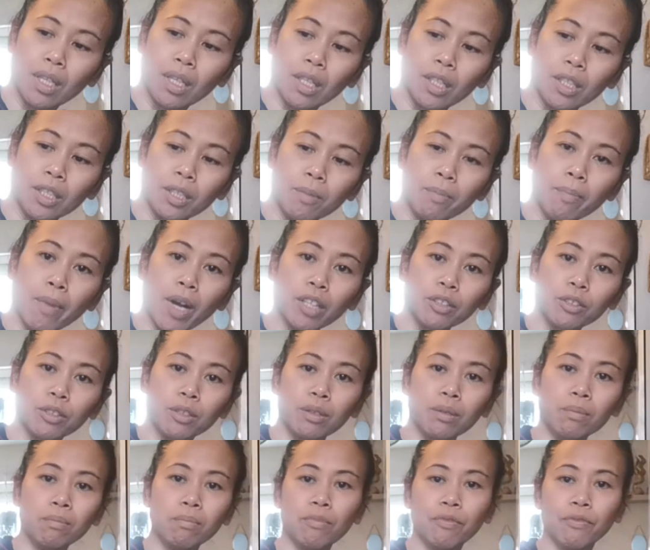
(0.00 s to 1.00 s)
at the
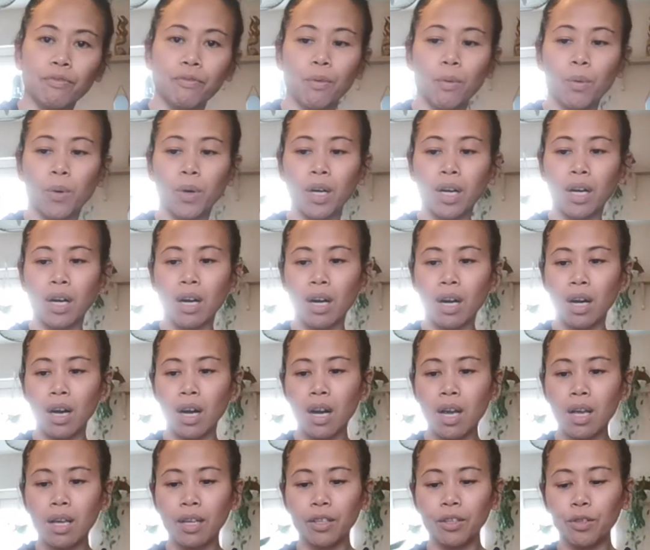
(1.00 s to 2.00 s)
bottom
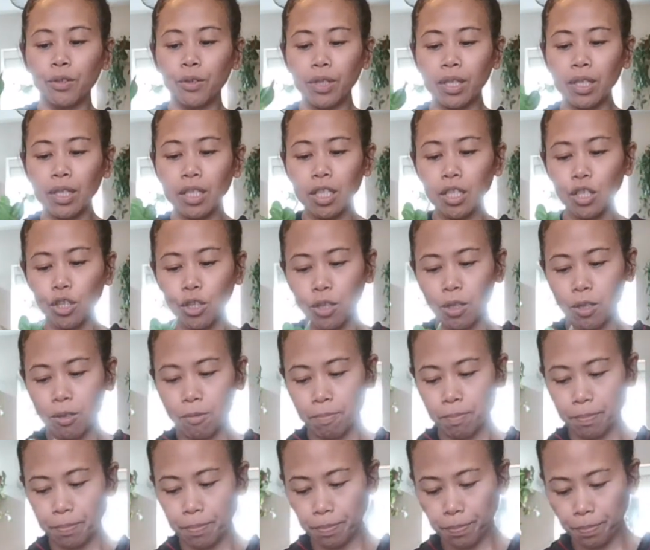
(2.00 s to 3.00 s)
for drainage.